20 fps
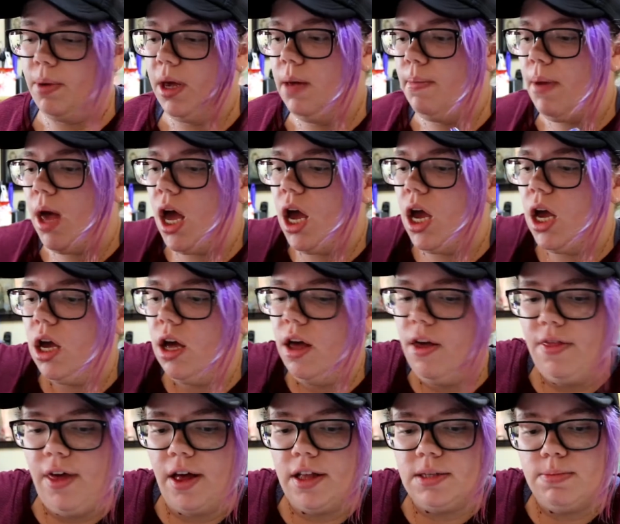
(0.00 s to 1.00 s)
eBay.
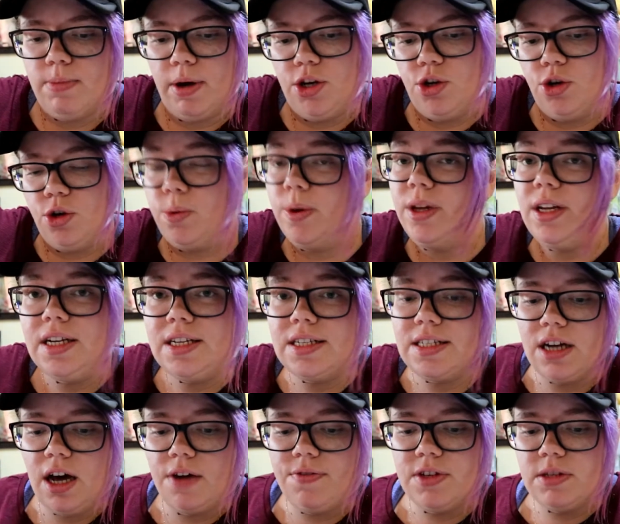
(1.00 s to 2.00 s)
That's my new quilling
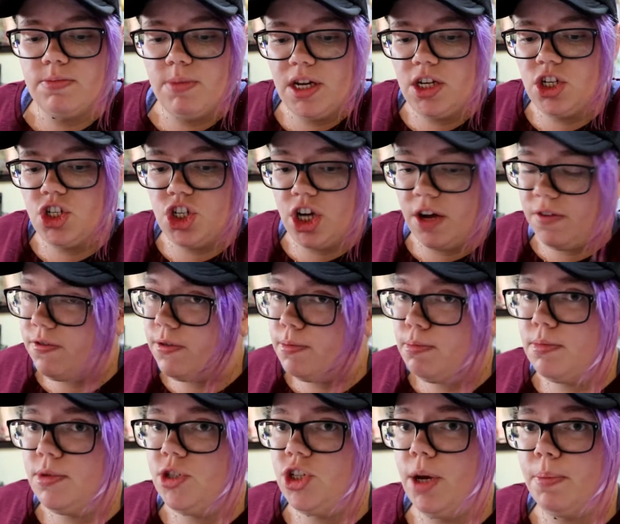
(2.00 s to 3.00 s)
stuff has been
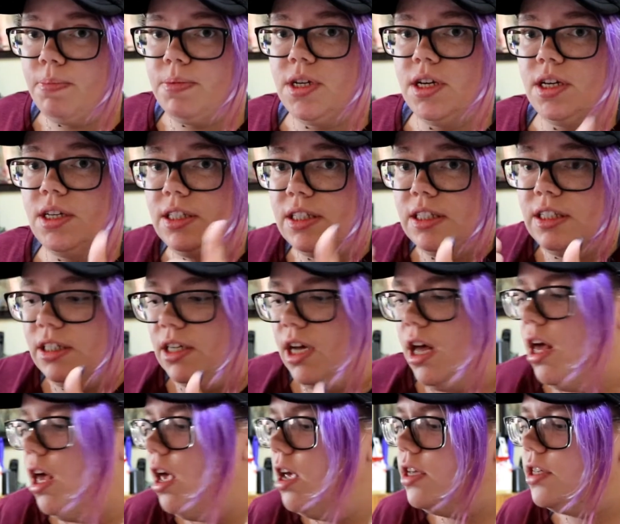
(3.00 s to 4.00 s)
shipped.
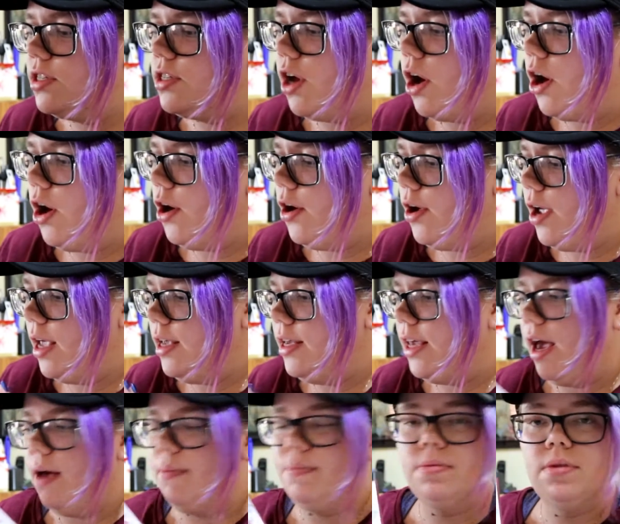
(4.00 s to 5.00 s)
So
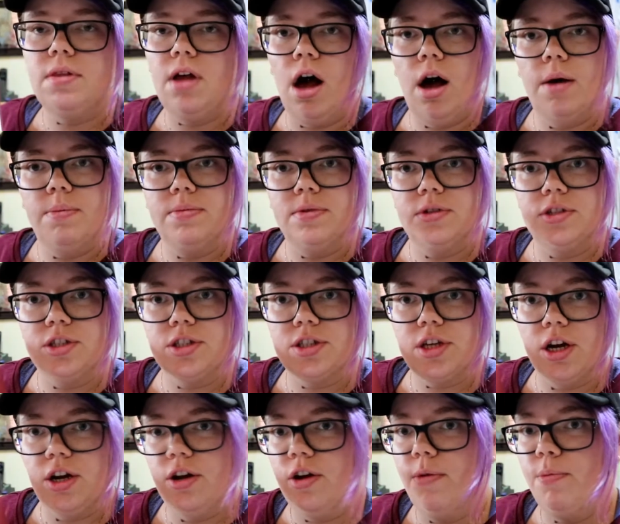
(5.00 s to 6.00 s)
yeah, I'm just
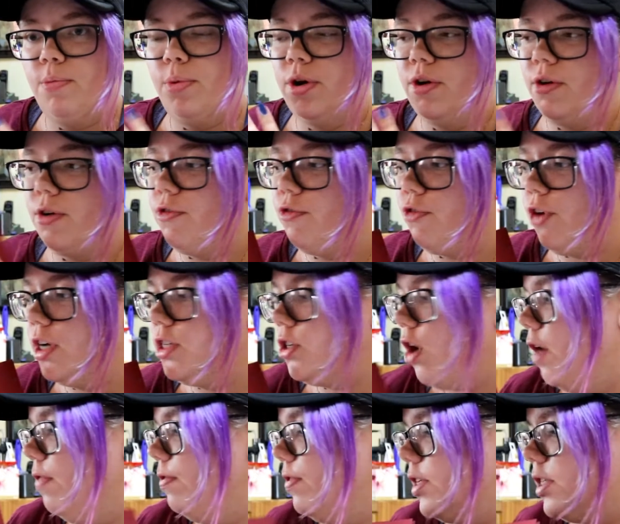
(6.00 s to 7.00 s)
gonna put a front
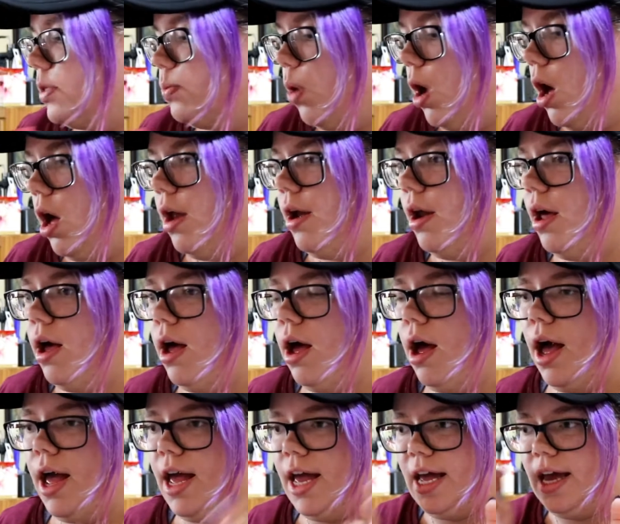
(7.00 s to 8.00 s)
on this one,
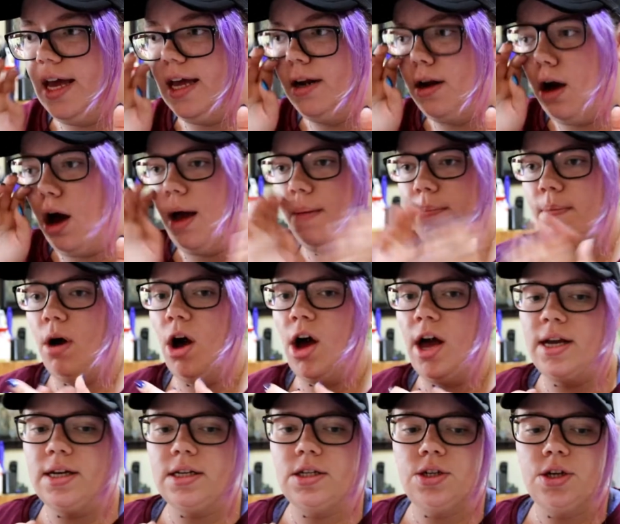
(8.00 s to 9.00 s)
and I
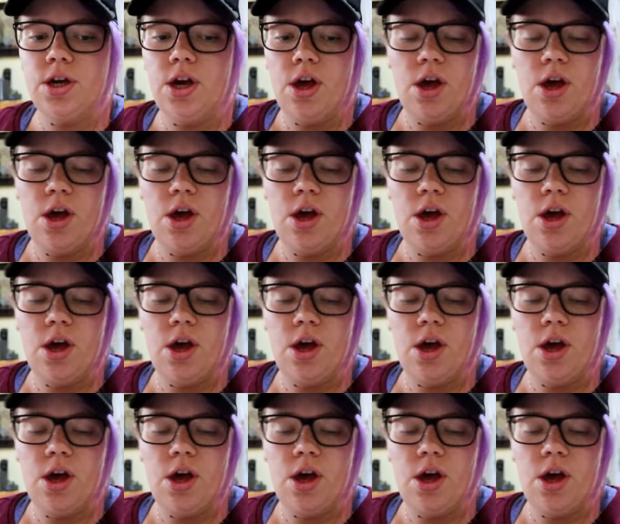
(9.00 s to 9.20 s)
might